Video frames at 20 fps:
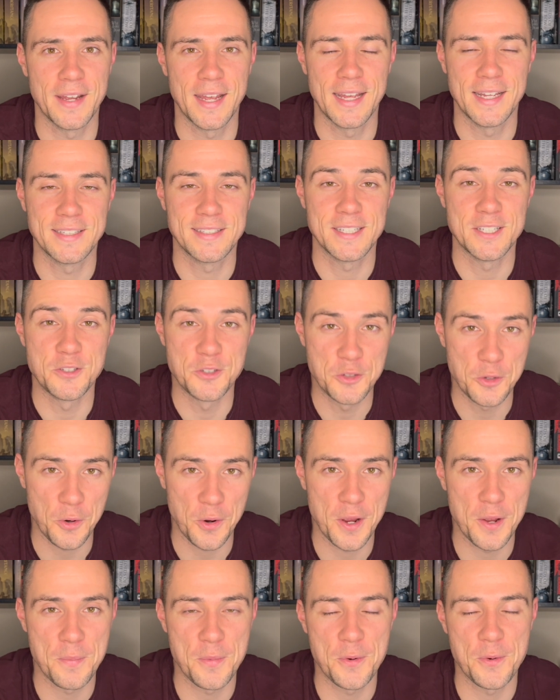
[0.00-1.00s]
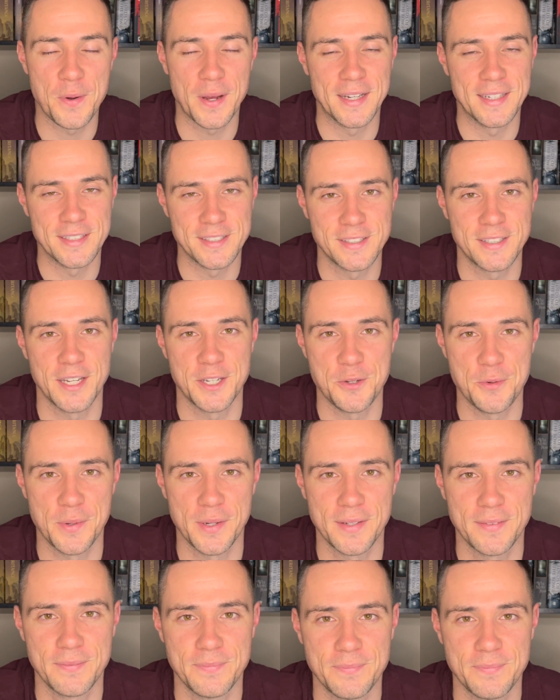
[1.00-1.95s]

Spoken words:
It's enjoyable and it's genuine.